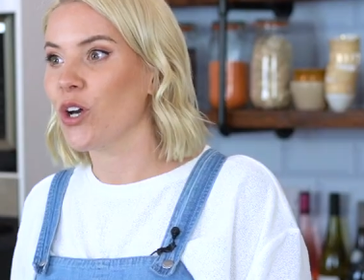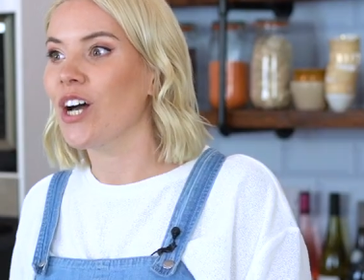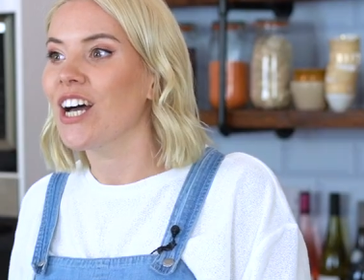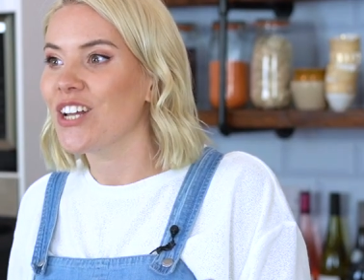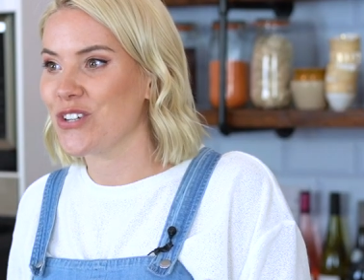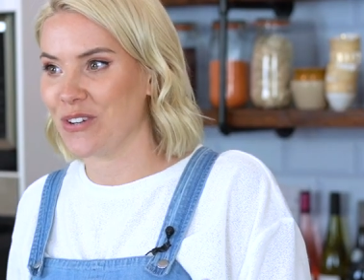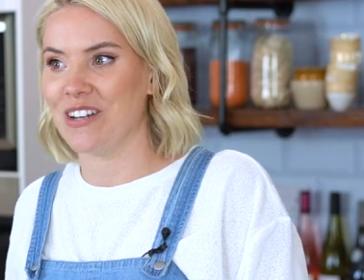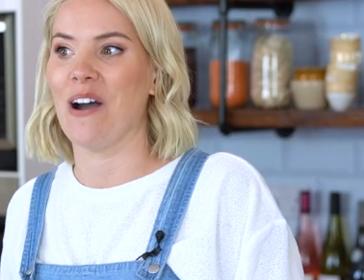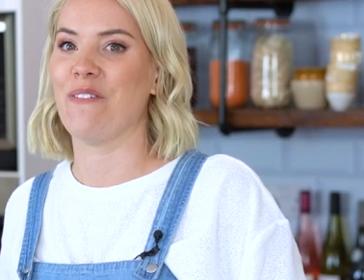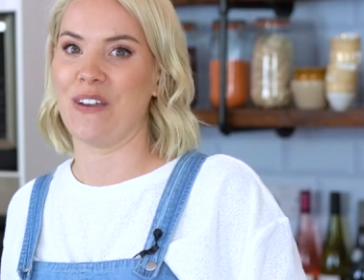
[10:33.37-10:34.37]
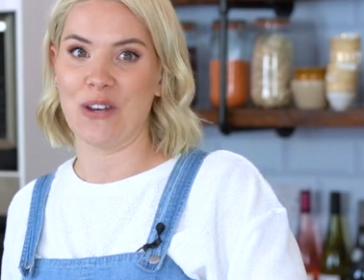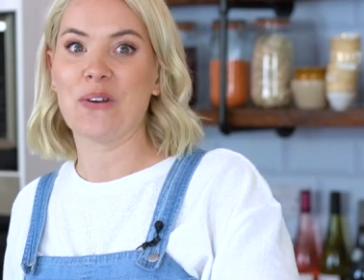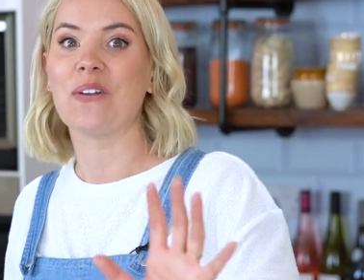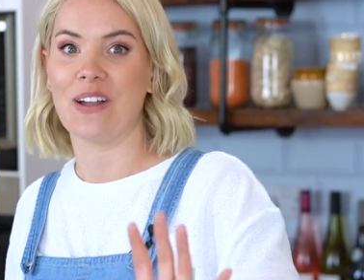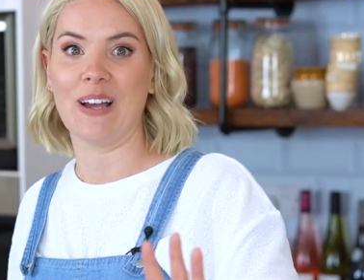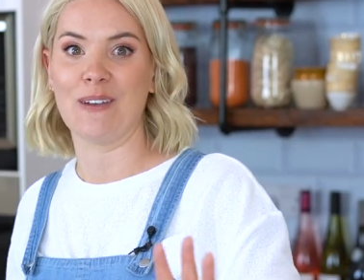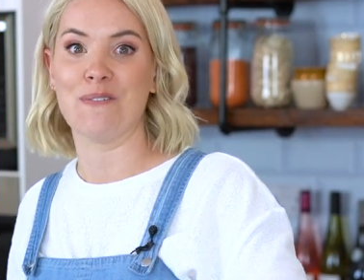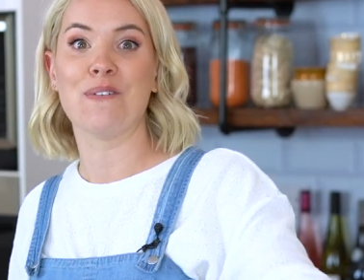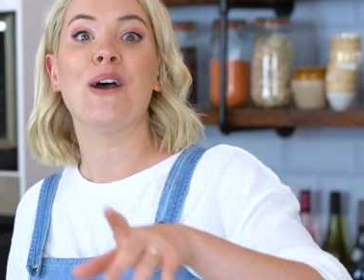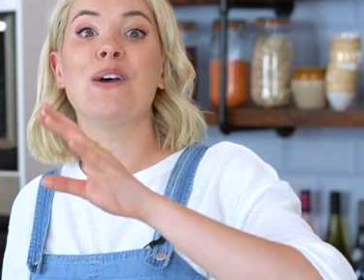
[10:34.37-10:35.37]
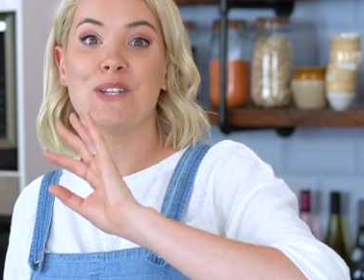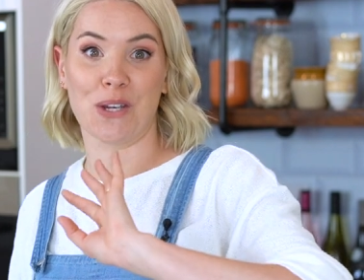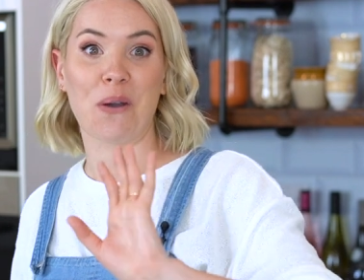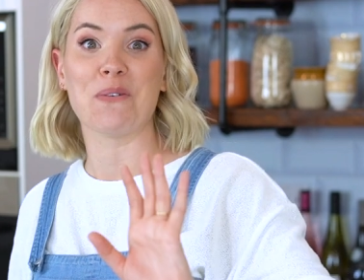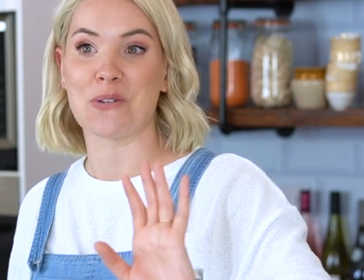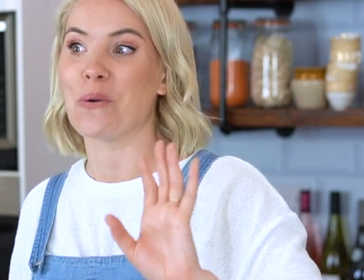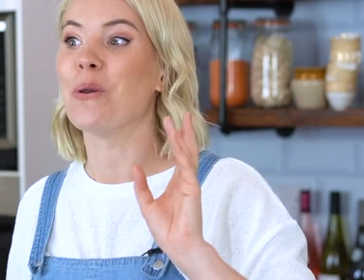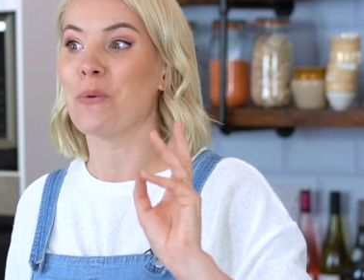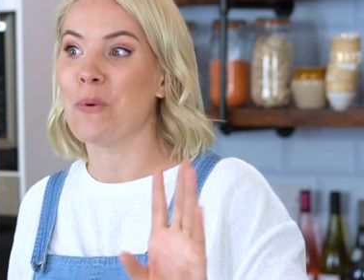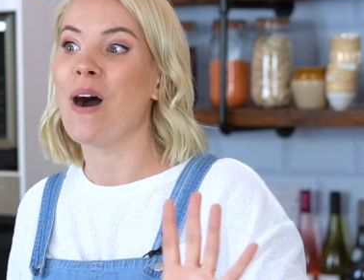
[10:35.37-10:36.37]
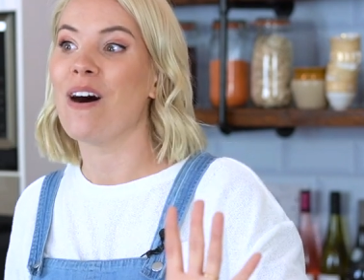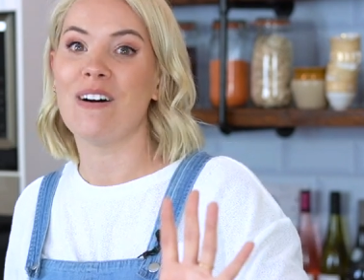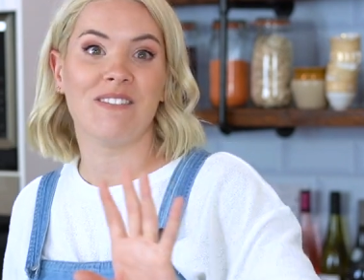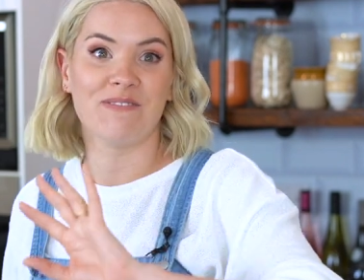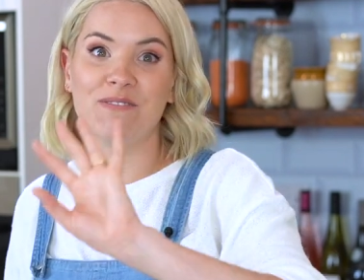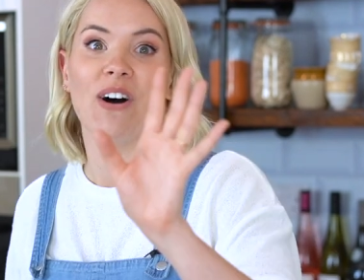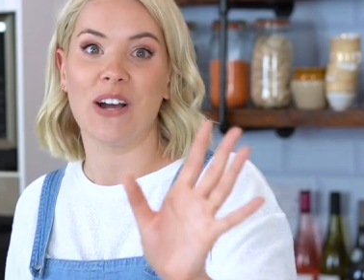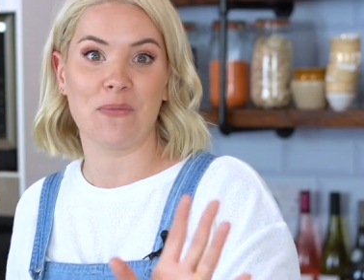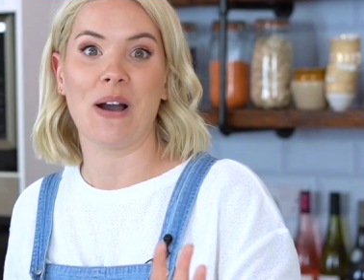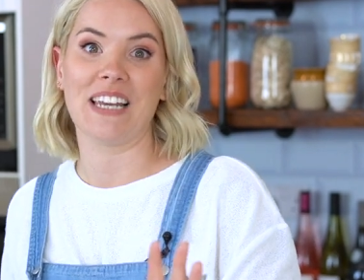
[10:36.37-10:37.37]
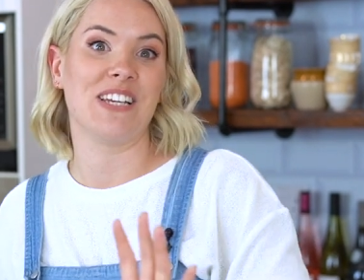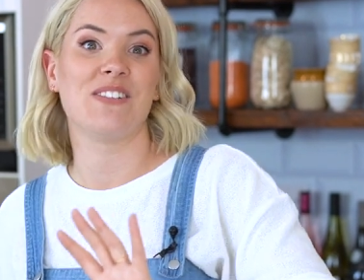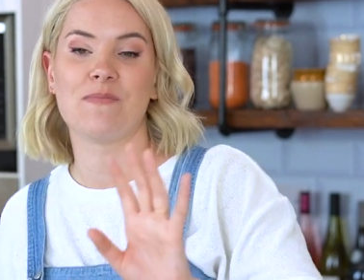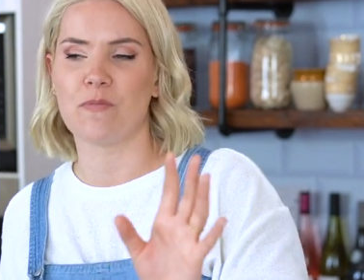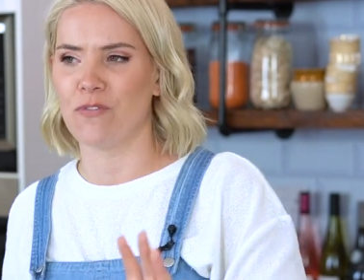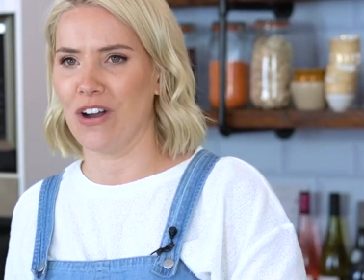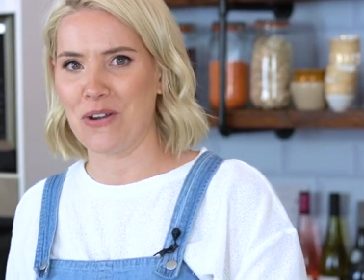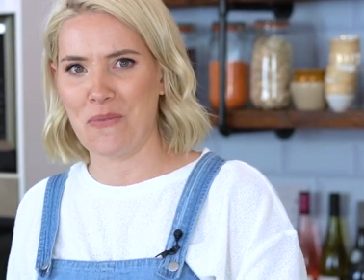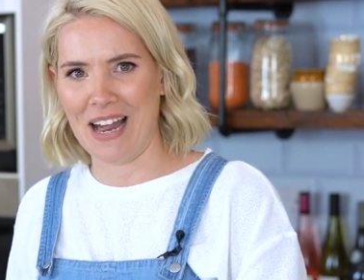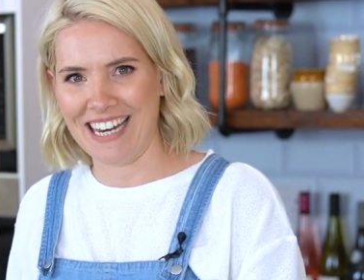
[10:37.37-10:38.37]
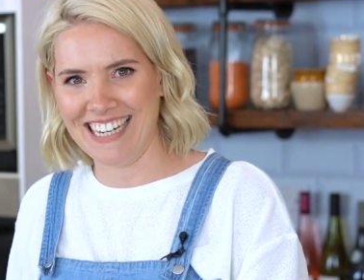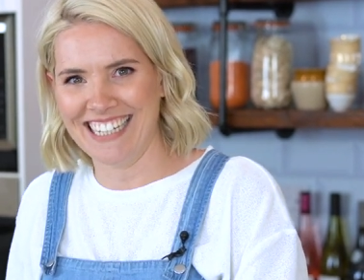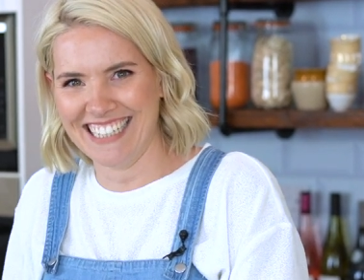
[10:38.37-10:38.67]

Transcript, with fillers: not urge you enough in your life to go and do a Loire Vine Valley Vine Valley